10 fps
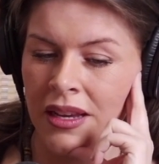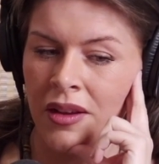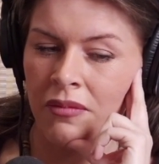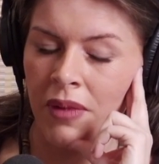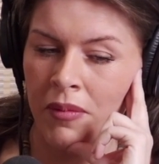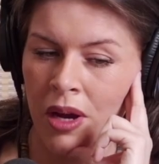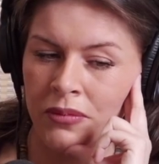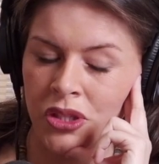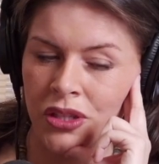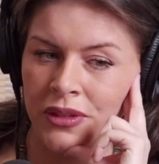my mom,
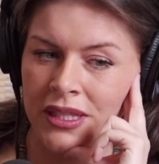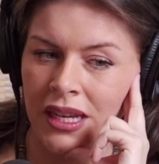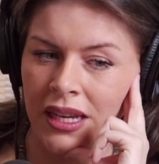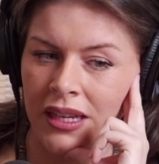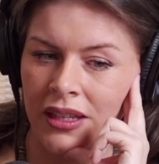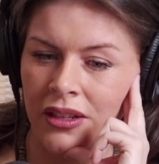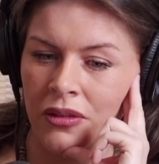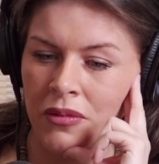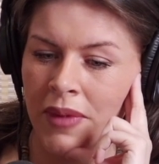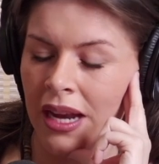she was like,
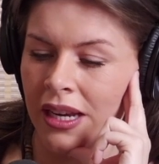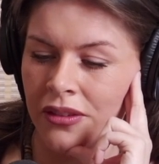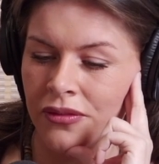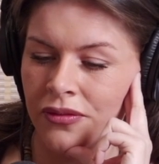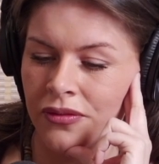well, Maddie, you've